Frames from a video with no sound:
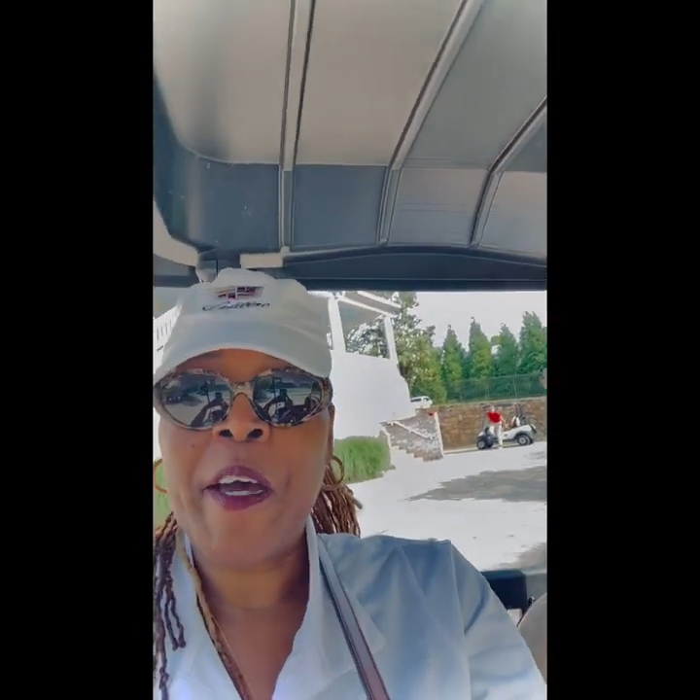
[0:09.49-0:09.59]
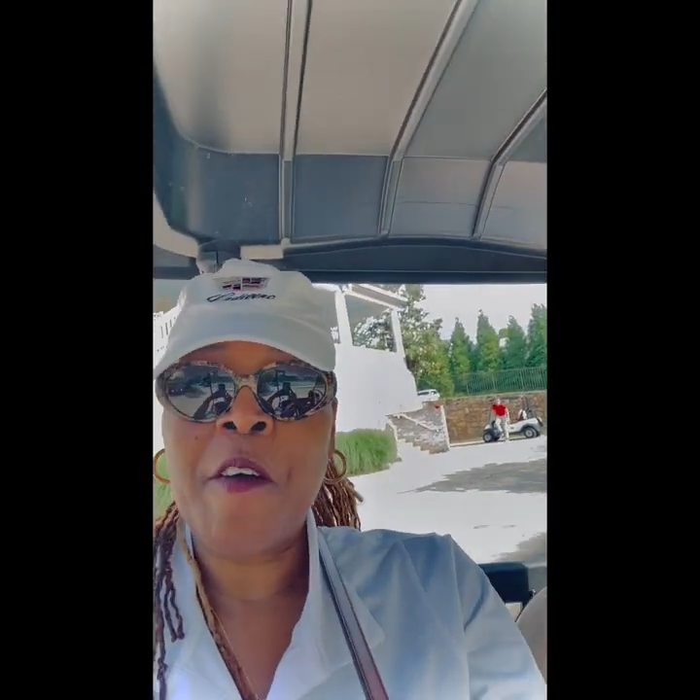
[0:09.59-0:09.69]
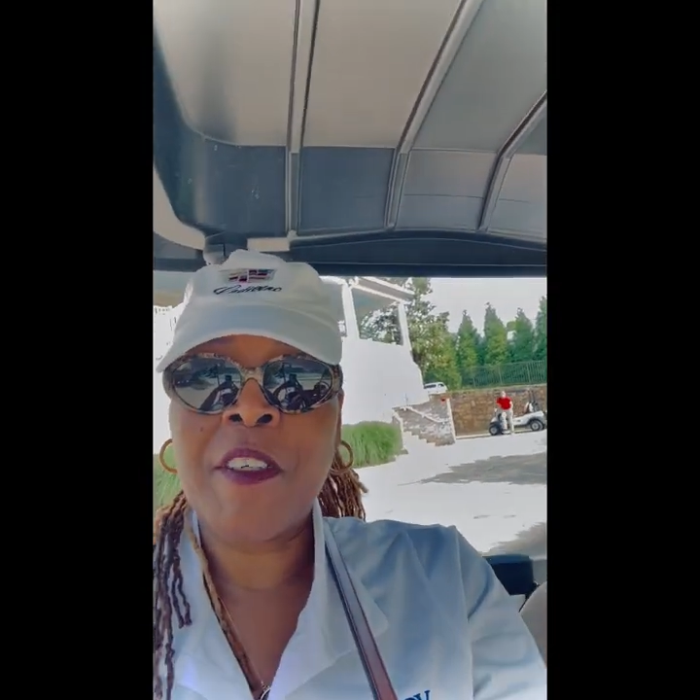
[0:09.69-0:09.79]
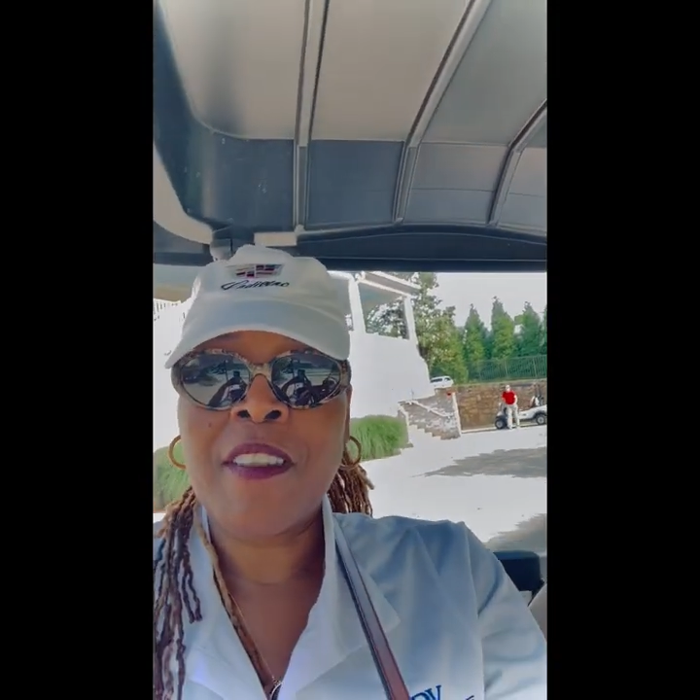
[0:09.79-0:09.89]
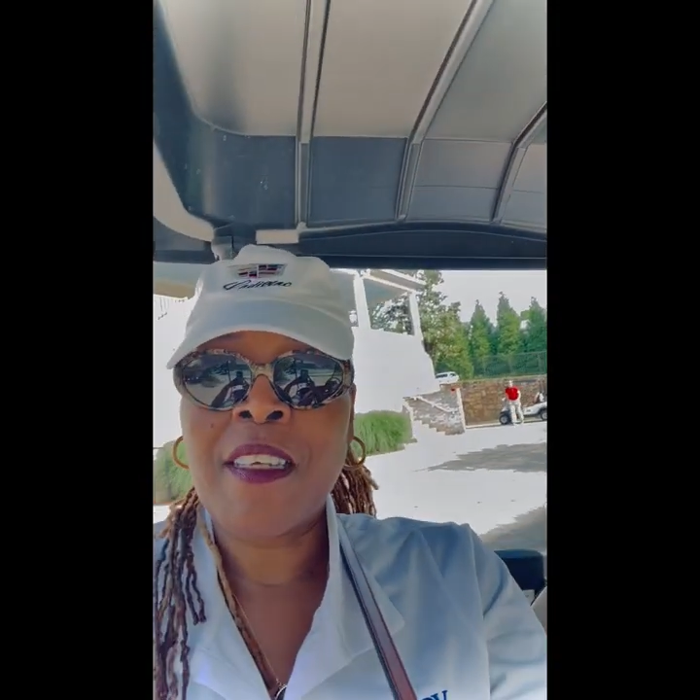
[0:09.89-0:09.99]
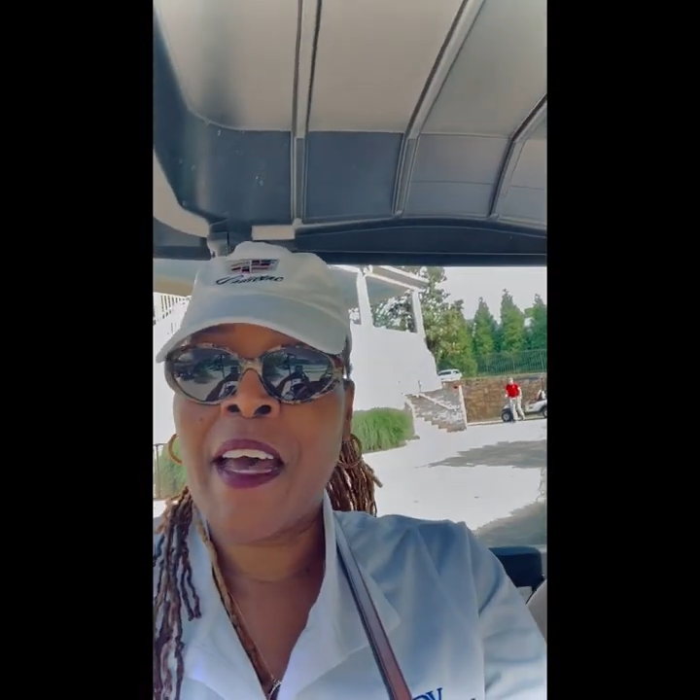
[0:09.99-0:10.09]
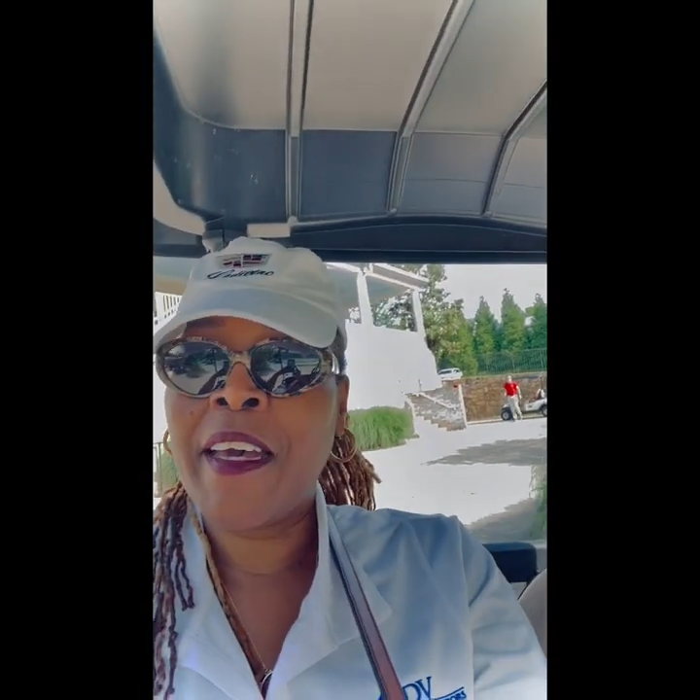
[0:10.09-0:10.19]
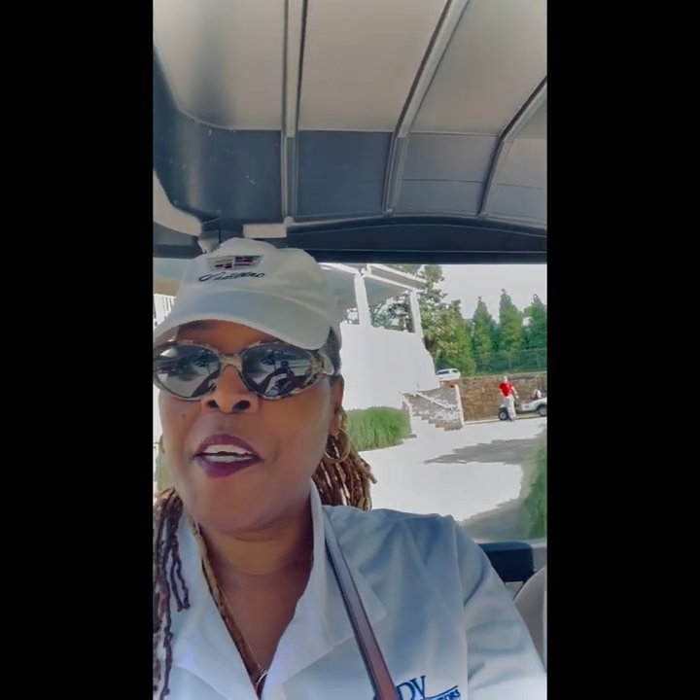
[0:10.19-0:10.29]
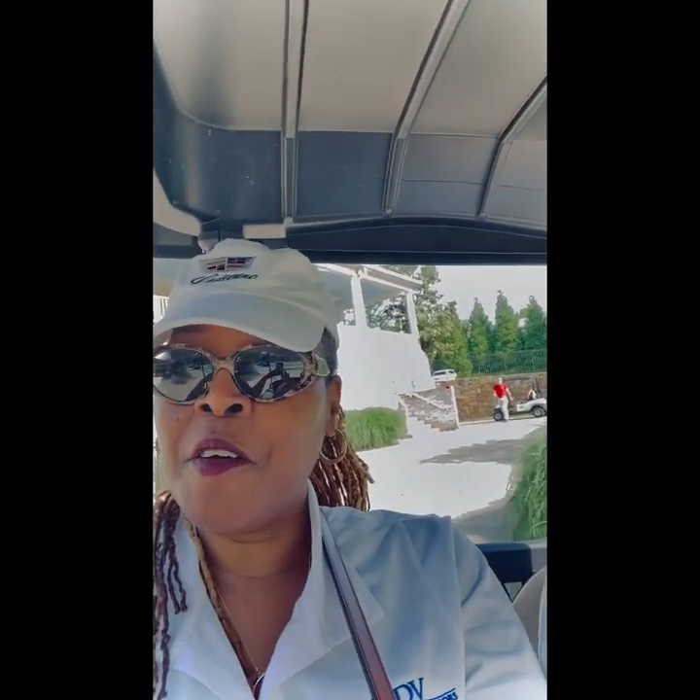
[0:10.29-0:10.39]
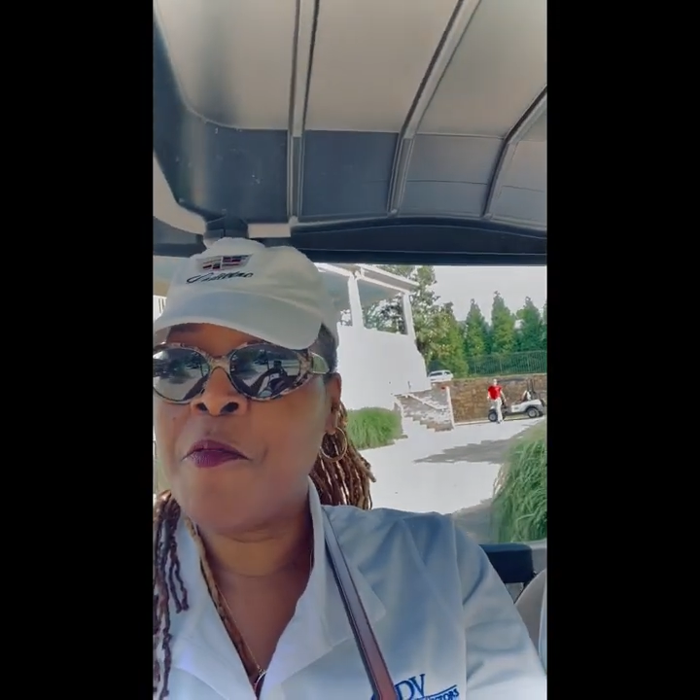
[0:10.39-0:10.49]
Alpha
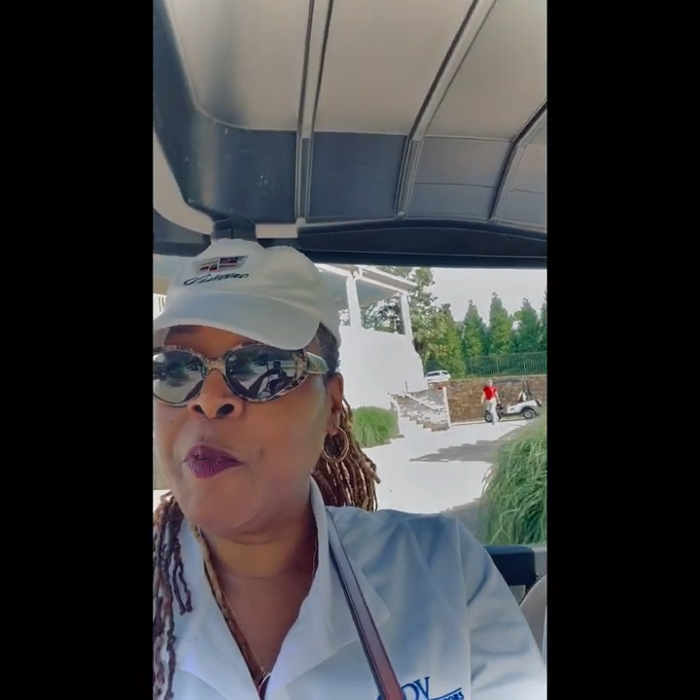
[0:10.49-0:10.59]
Psi of